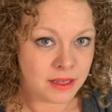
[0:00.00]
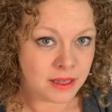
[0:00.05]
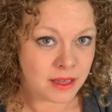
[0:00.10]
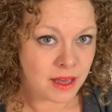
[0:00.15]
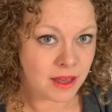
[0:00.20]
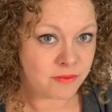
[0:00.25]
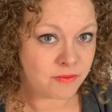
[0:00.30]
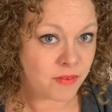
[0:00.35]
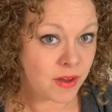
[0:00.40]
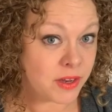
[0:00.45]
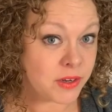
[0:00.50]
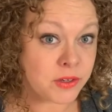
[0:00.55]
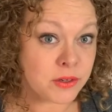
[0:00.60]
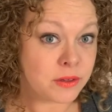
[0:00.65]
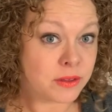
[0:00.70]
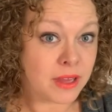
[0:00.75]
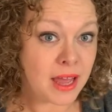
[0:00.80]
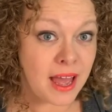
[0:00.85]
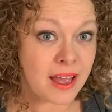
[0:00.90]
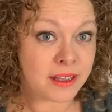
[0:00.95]
I find your
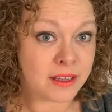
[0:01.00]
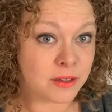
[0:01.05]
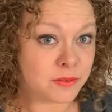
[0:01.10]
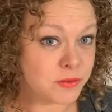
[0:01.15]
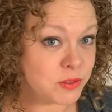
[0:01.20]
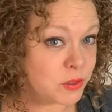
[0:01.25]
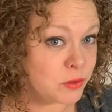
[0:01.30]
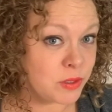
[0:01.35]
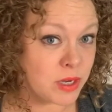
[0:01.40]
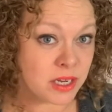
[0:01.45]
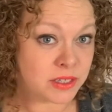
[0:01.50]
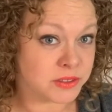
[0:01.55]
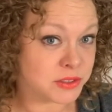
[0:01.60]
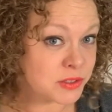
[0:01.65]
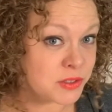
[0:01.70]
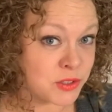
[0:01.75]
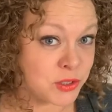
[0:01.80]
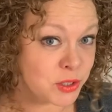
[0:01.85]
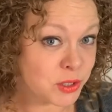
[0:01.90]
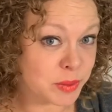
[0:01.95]
lack of do not
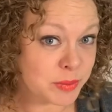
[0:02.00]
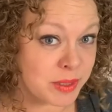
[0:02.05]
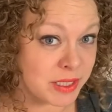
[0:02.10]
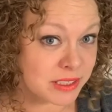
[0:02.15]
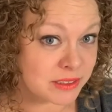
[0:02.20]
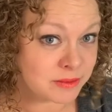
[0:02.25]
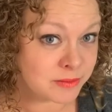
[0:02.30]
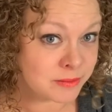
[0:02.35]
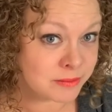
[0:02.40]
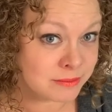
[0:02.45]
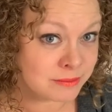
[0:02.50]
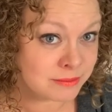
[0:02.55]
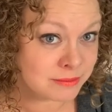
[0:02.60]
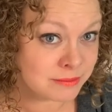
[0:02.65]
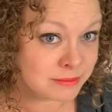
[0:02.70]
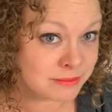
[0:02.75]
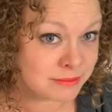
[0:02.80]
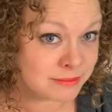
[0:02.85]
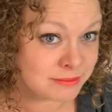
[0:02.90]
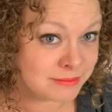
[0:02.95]
disturbing.
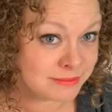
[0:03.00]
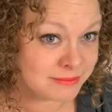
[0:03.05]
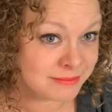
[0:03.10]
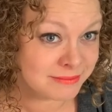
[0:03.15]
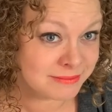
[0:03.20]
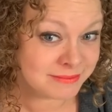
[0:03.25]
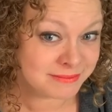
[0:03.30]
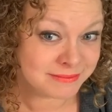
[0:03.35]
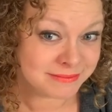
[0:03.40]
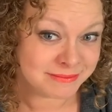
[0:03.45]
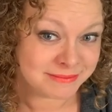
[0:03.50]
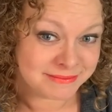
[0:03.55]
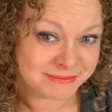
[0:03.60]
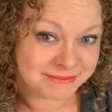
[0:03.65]
Disturbing.